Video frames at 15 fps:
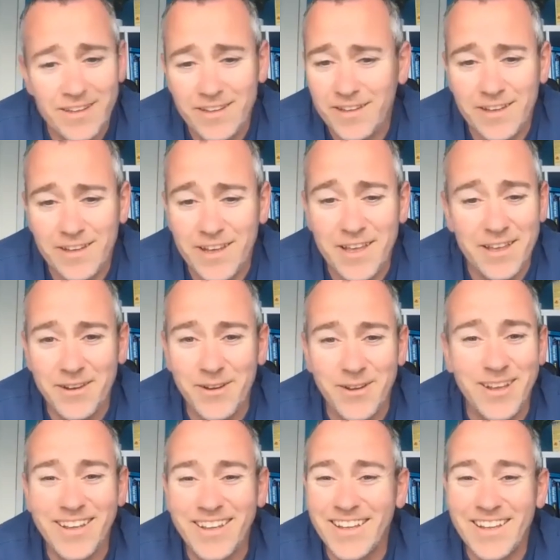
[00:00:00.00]
you know
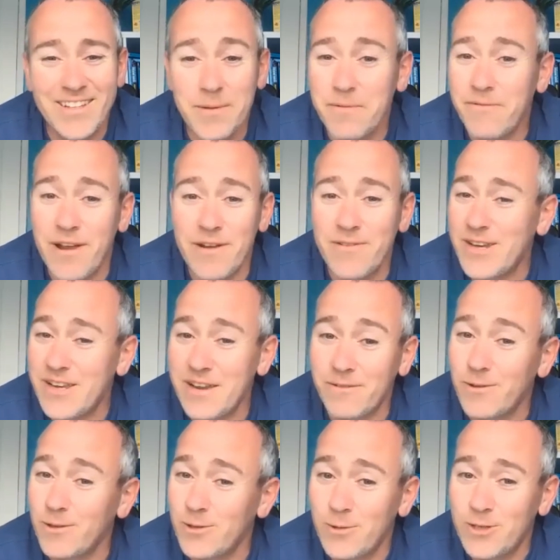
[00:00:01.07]
it's going to be very very
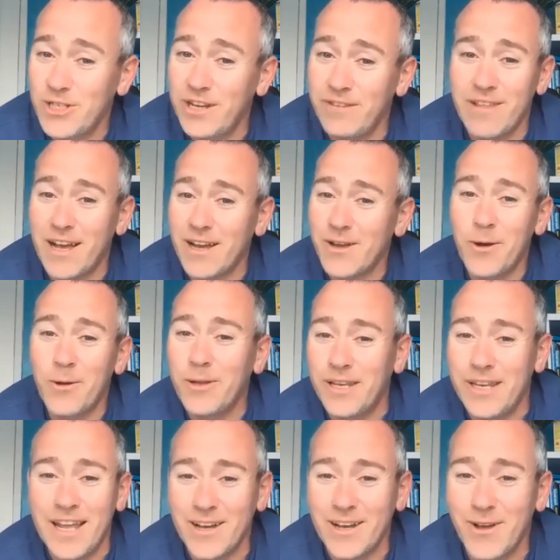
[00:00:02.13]
difficult to achieve that goal in
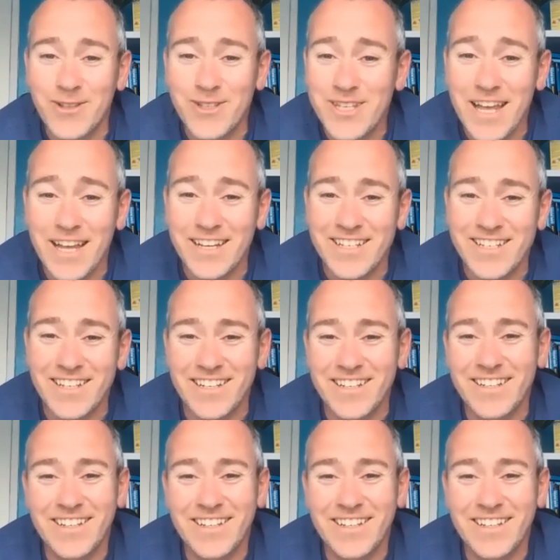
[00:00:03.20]
that context